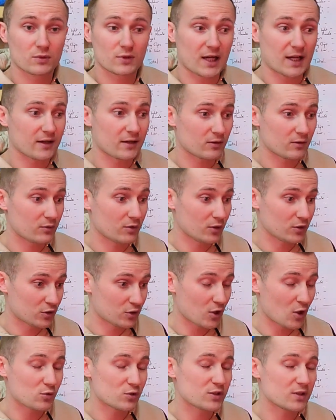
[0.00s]
kind of as
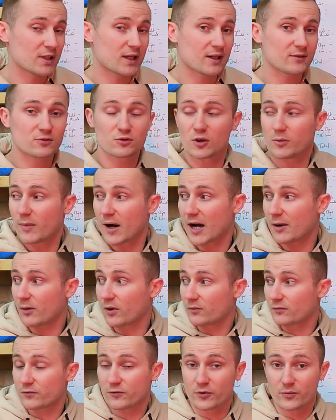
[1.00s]
close as you can to a Mark
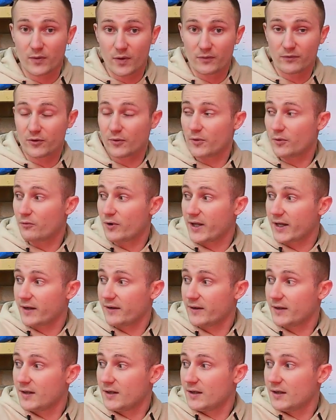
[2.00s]
1 from the
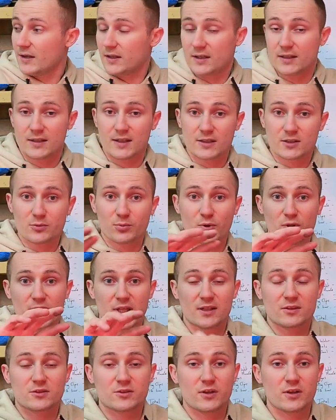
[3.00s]
rear, you'd need to put
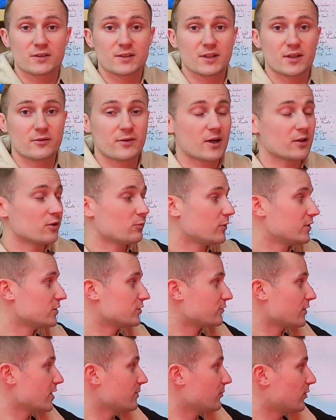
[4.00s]
the inserts in around the
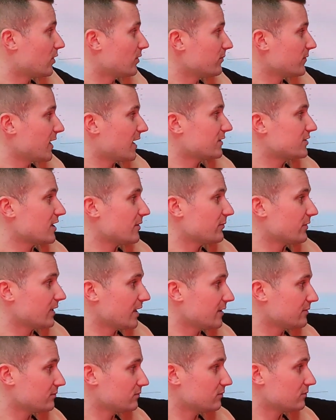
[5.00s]
windscreen. But yeah,
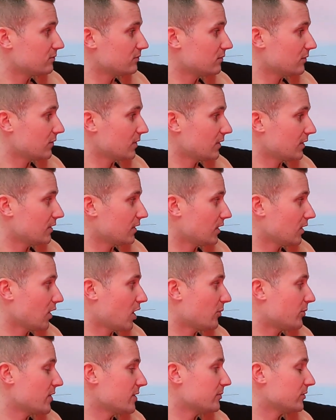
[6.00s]
generally a
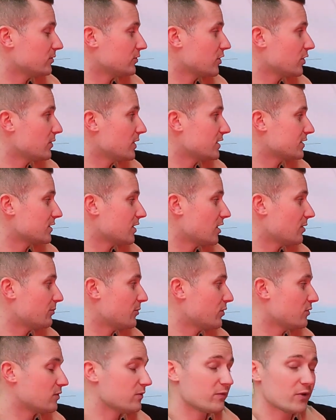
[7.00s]
lot of people do this
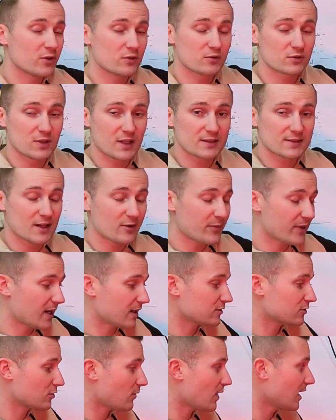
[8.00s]
boot conversion. So like I said, I've been
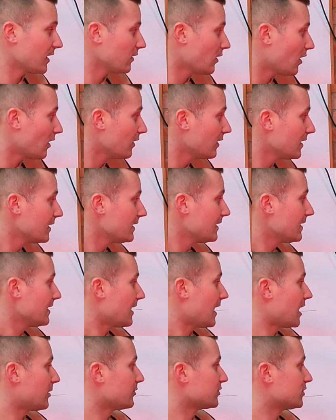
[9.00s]
asked quite a lot
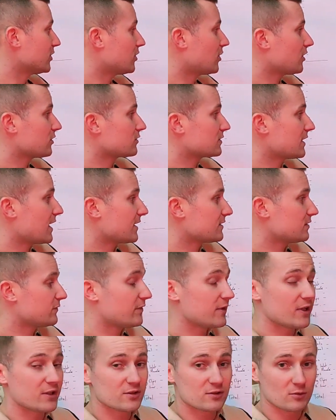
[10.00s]
how much it costs start to
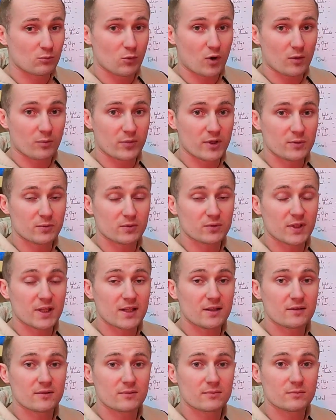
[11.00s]
finish and what people
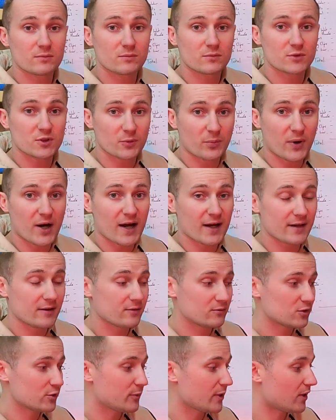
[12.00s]
need to buy
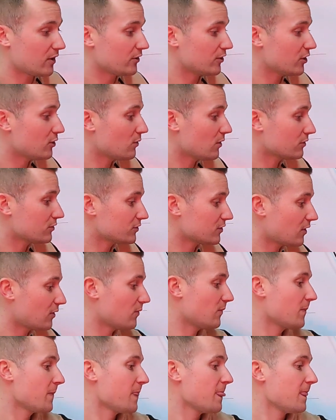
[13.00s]
to be able to do one.
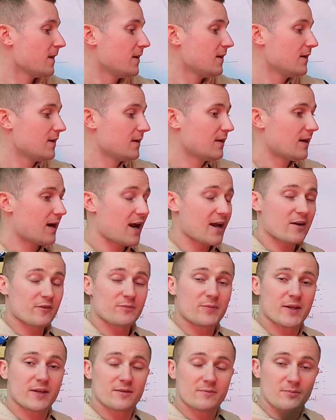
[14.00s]
So I
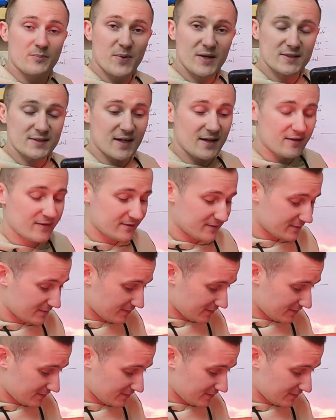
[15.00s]
have been busy